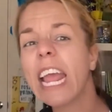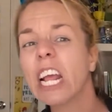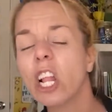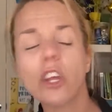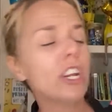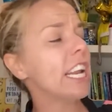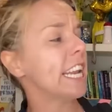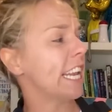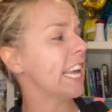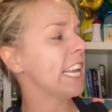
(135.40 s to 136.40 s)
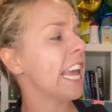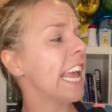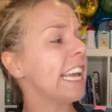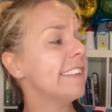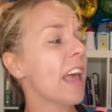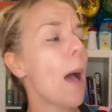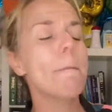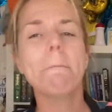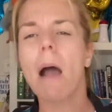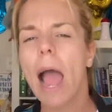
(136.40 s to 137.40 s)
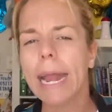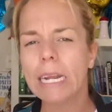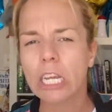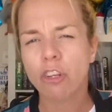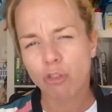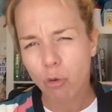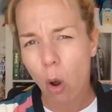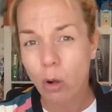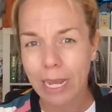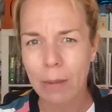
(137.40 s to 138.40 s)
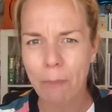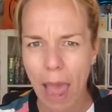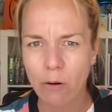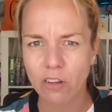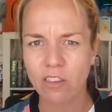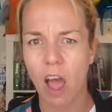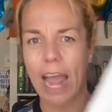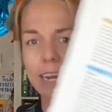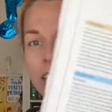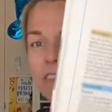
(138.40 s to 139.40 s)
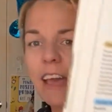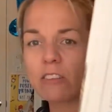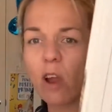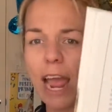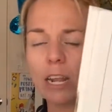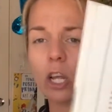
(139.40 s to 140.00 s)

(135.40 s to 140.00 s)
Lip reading: Included in it is a mind-controlling parasite. That's right.